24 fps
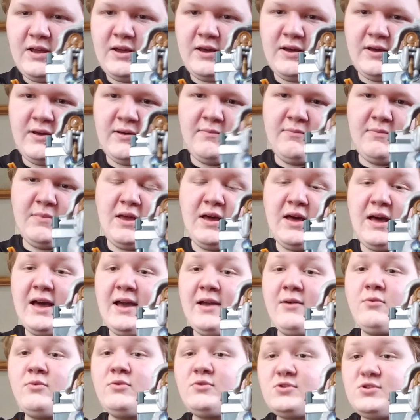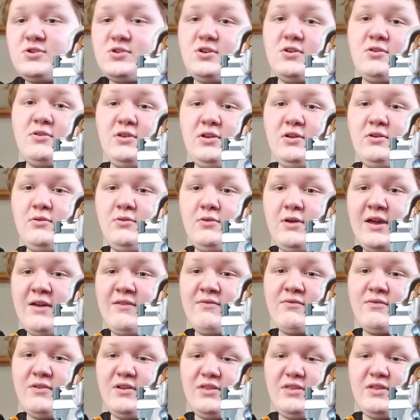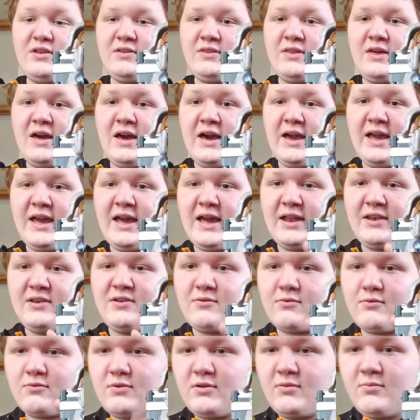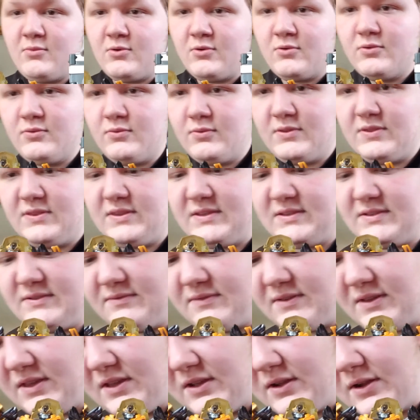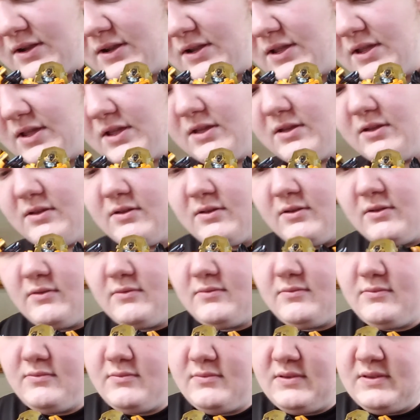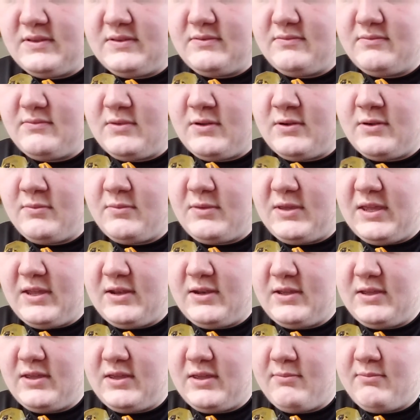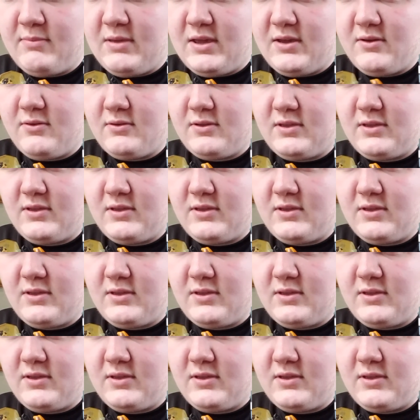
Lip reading: I will show you everything that I had to remold with this figure. Oh, the arm cannon came out.